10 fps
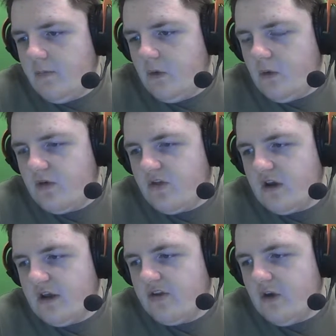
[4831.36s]
Oh, and
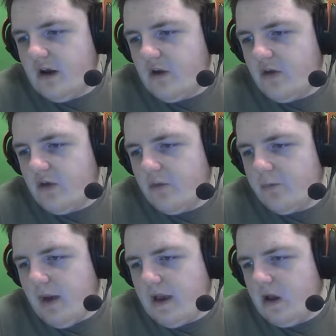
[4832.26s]
Tolisso now. The
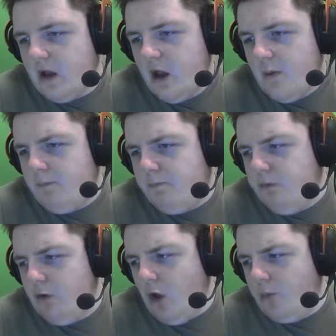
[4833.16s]
Bayern,
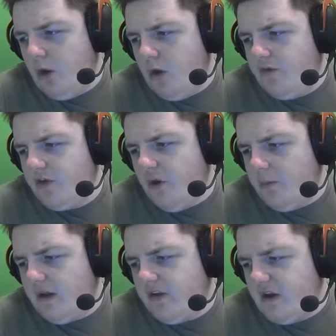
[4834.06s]
long ball over the top
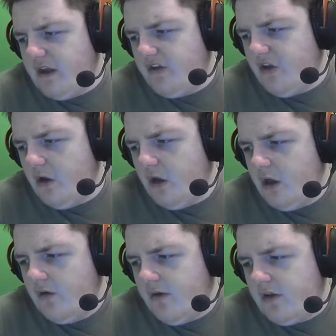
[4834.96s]
by Tolisso.
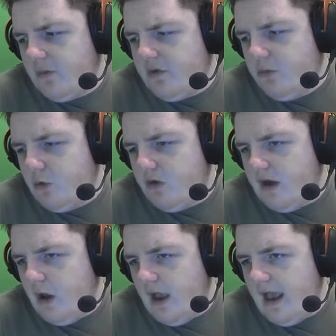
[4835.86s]
By Thomas Muller
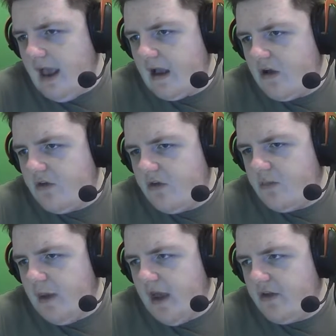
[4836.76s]
in acres of
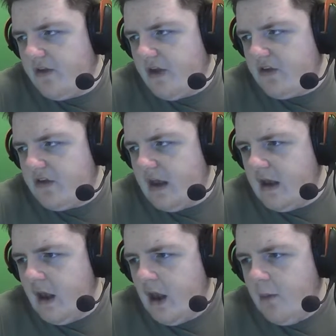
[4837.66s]
space. He's asking
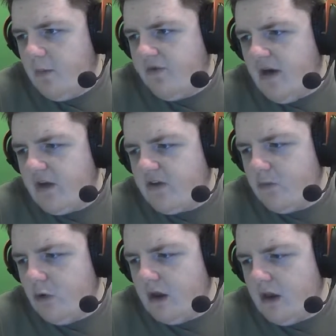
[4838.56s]
Pavard
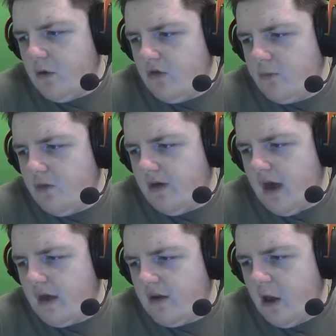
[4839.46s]
to run. He uses
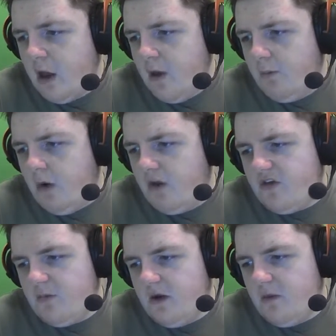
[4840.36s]
Pavard. Ball
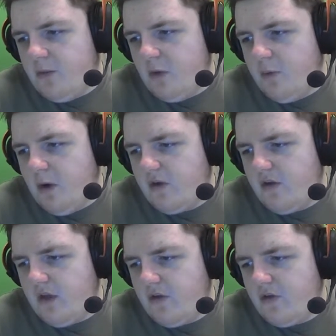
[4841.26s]
into the middle. Poor ball
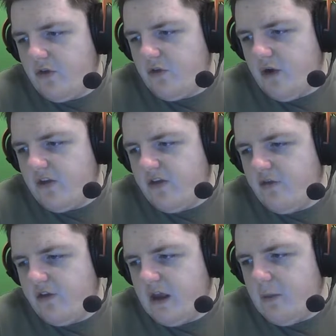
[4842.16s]
hits straight
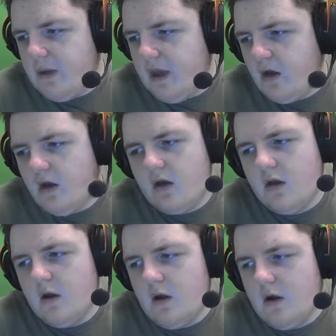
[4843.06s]
at Felipe.
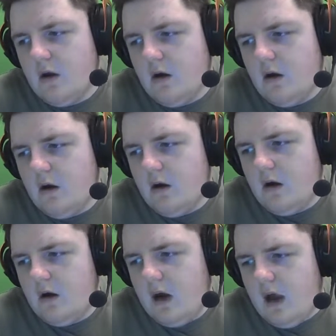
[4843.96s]

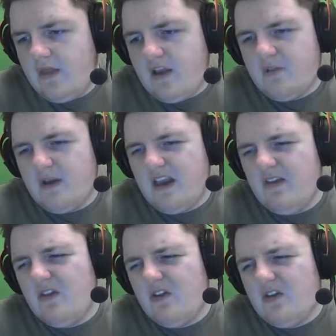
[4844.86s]
And that's been
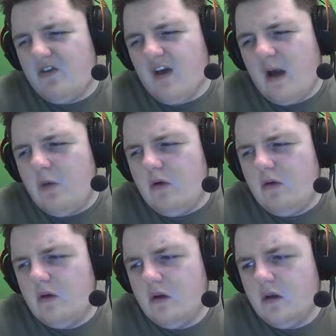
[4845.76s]
given as a foul.